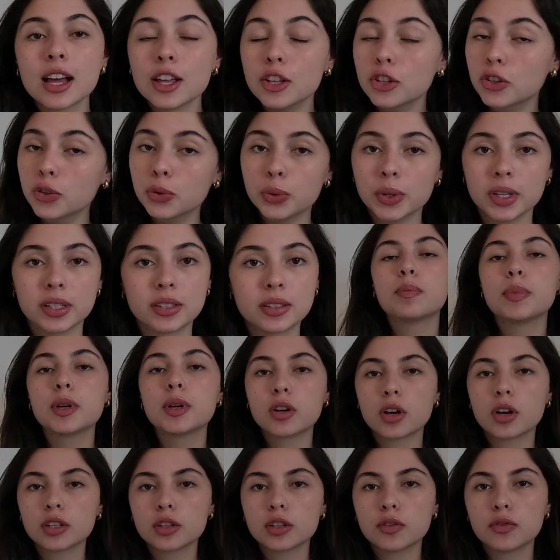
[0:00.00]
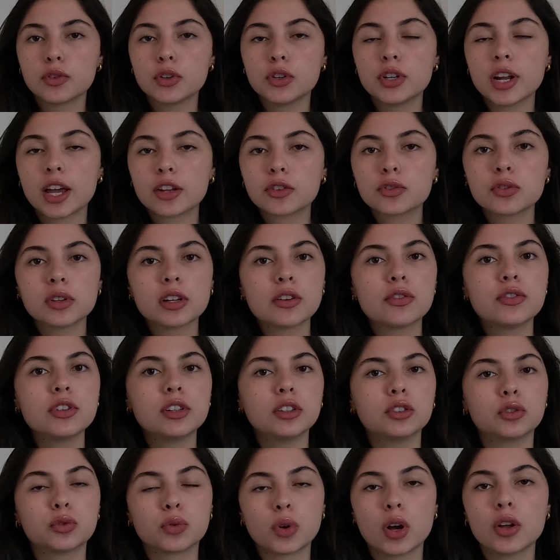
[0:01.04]
Do it. Because if you naturally feel
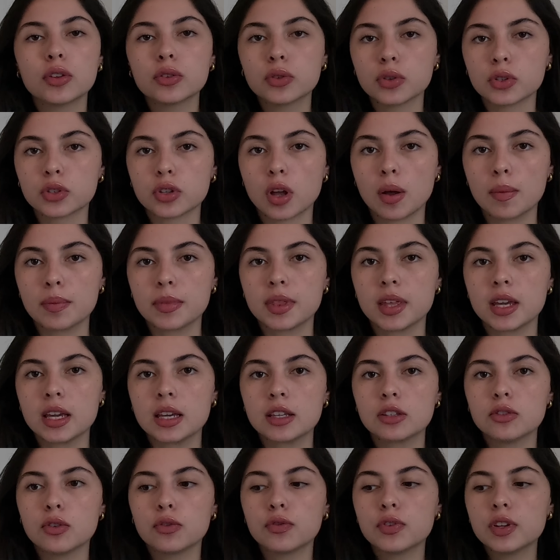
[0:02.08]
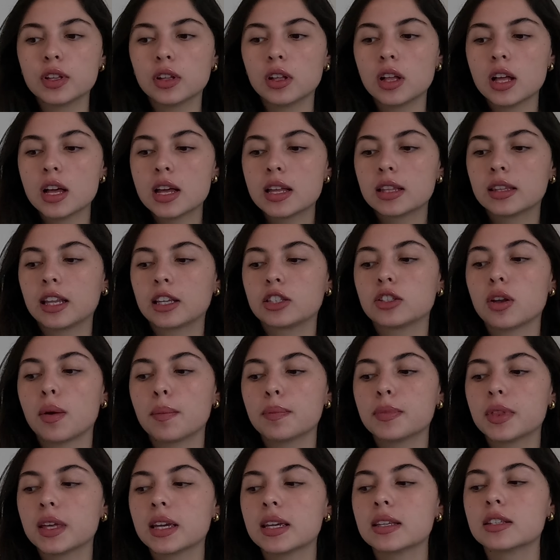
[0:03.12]
drawn to something, you feel that
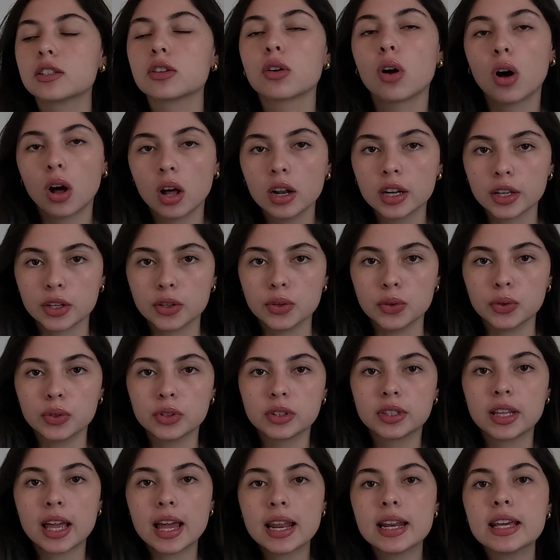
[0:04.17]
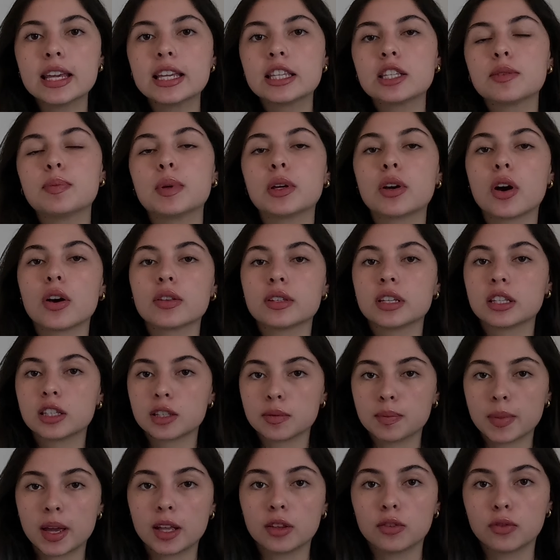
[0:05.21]
something is calling you, then it's because it's
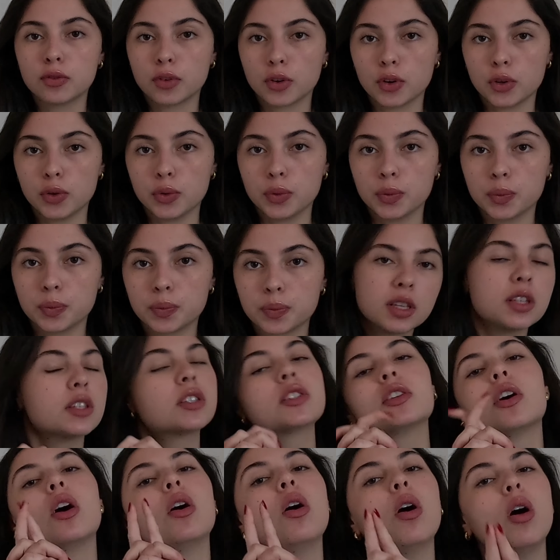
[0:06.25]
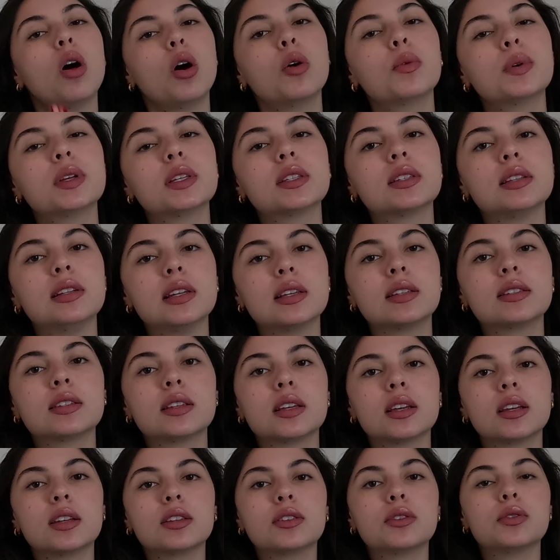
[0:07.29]
meant for you. So always
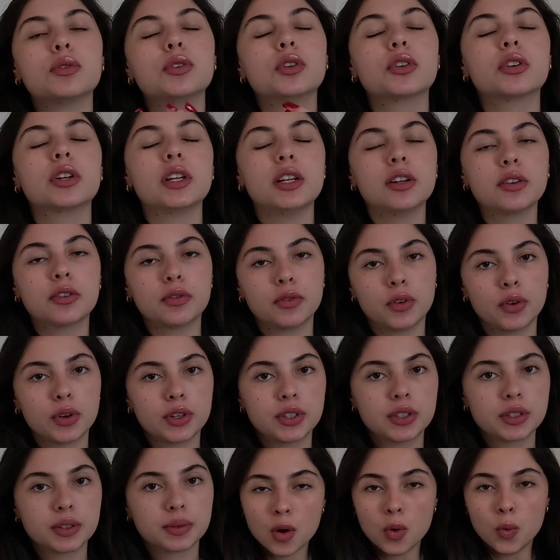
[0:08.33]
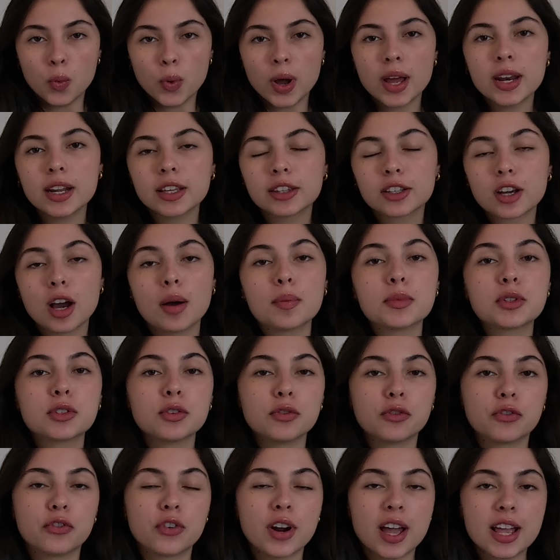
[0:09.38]
listening to your inner voice. When it comes to
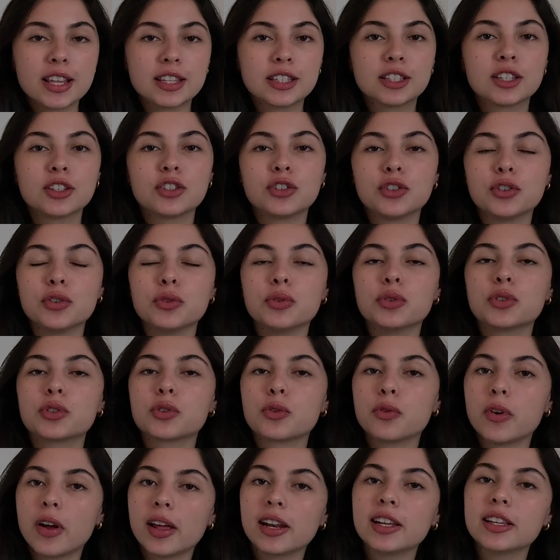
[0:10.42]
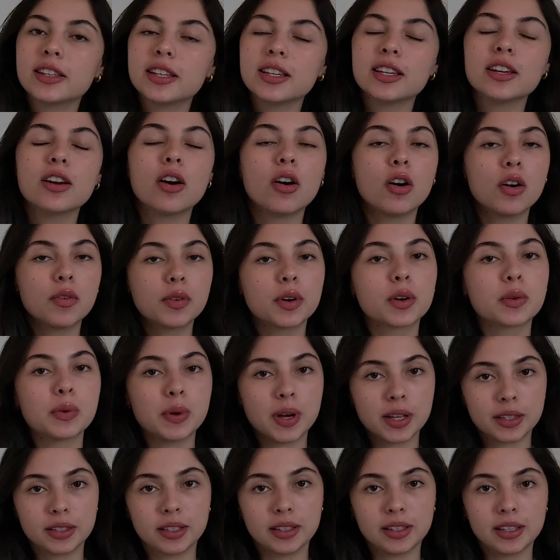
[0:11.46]
friends, choose quality over
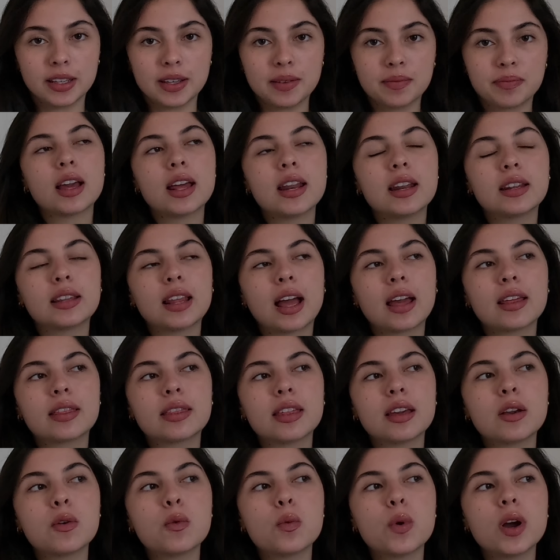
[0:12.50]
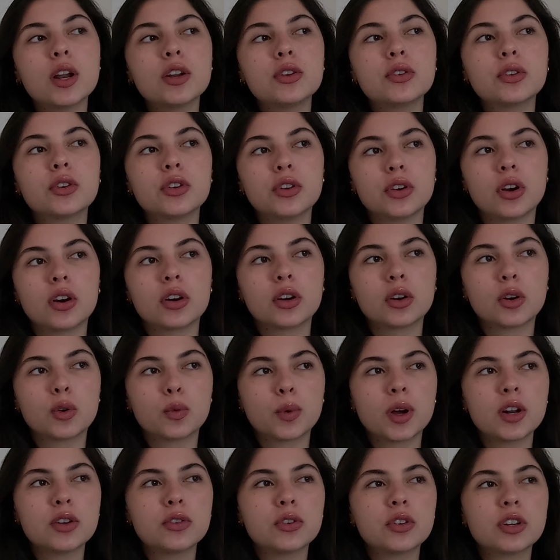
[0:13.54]
quantity. And I think when you're younger,
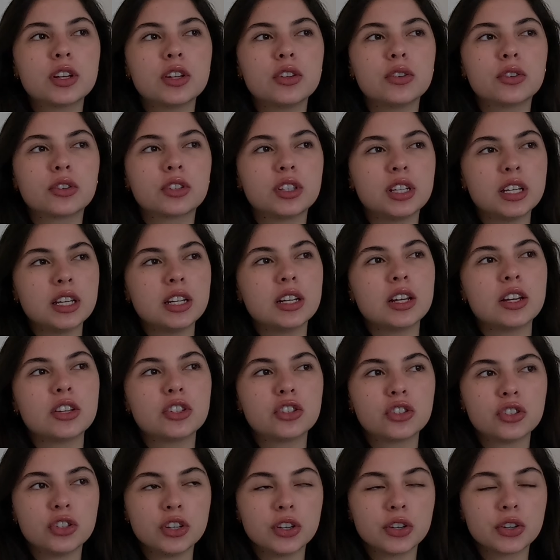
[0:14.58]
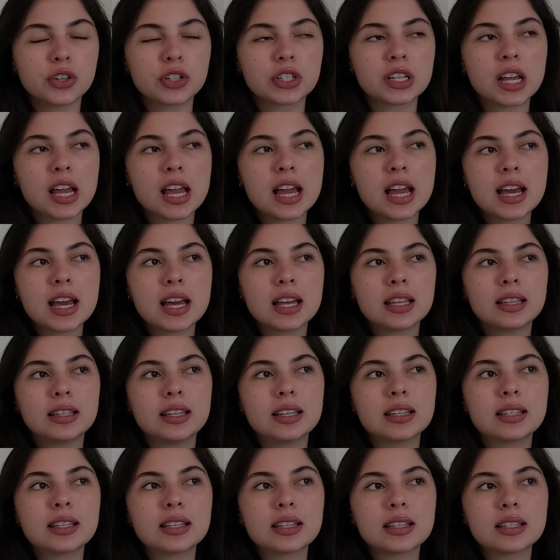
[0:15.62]
when you're in your teenage years,
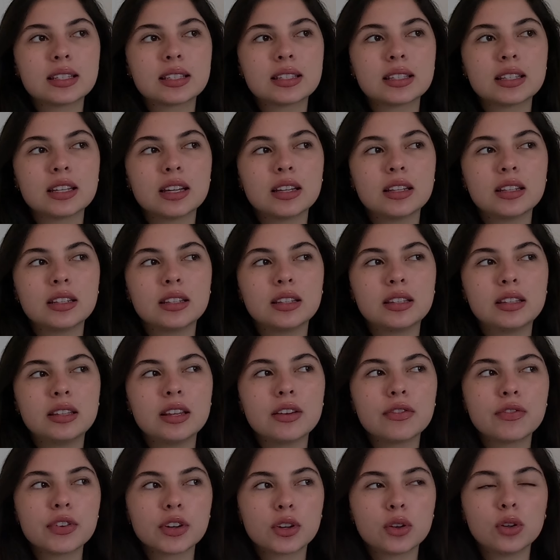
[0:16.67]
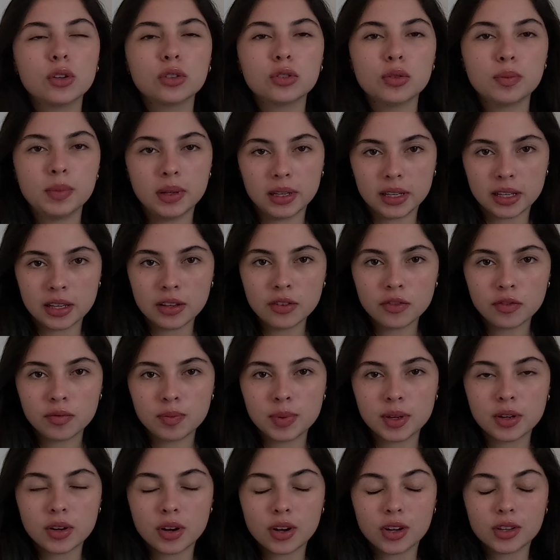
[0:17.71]
this is difficult to believe
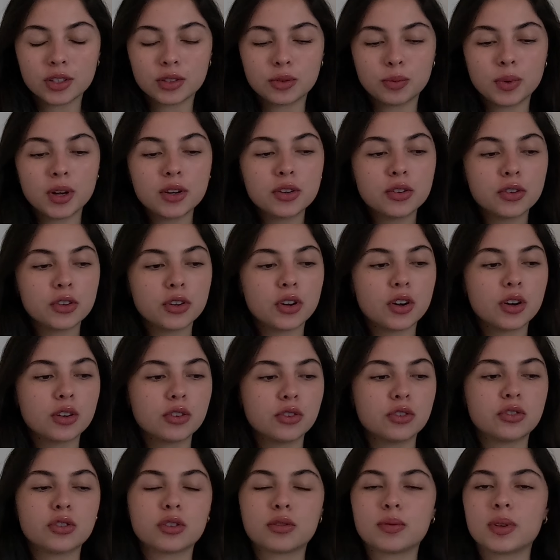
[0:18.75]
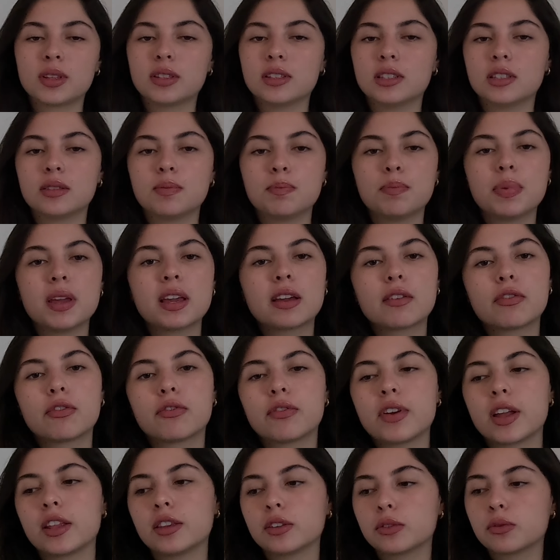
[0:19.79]
because when you're young, you just want this big
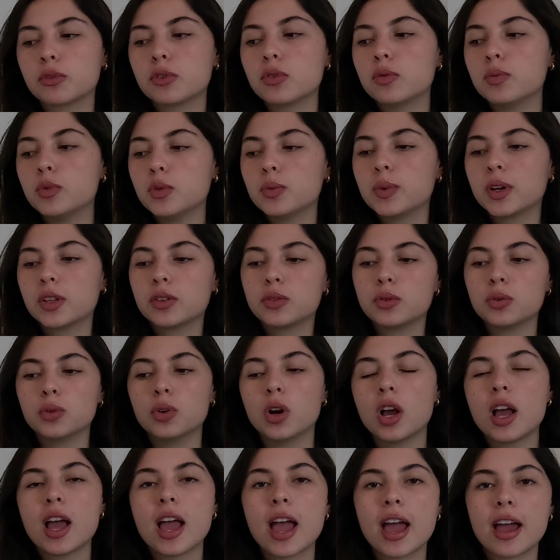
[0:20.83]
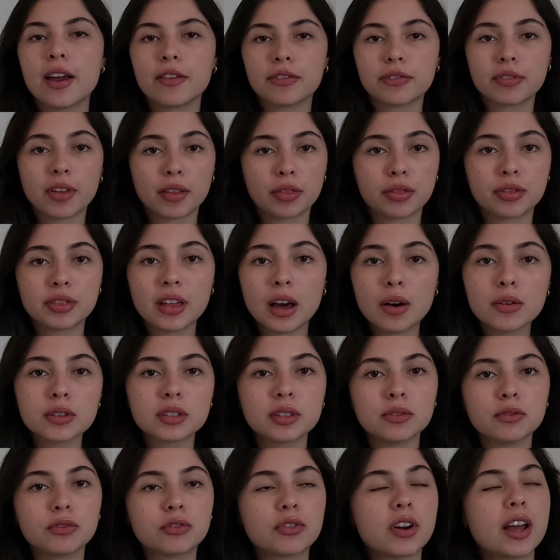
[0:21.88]
friend group. You want to have
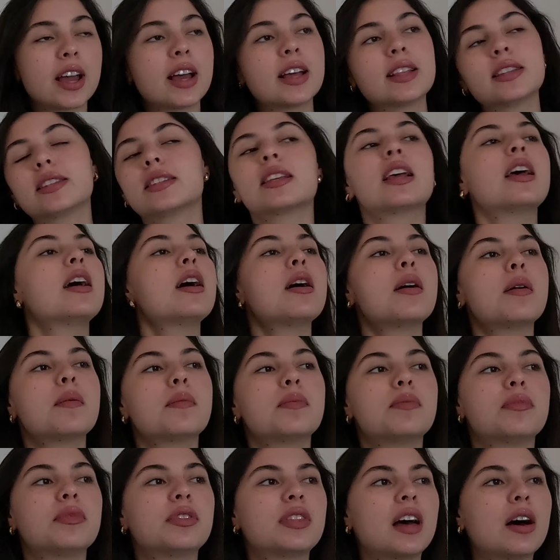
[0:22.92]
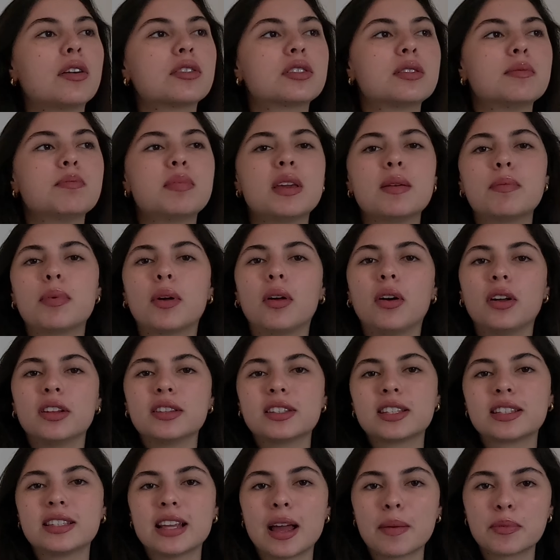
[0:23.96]
1,000 friends, 1,000 people on
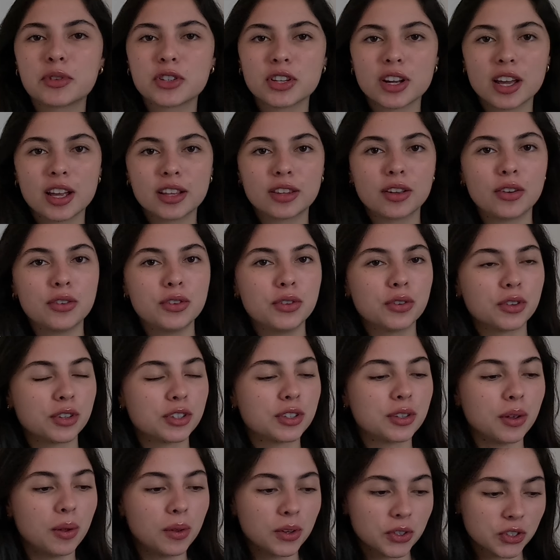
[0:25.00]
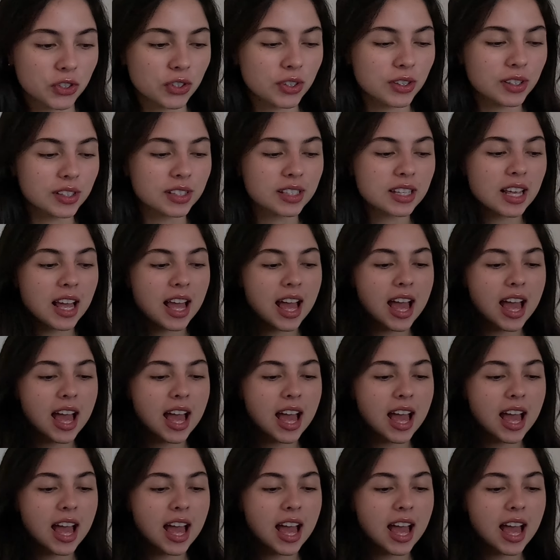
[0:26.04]
Snapchat, on your socials.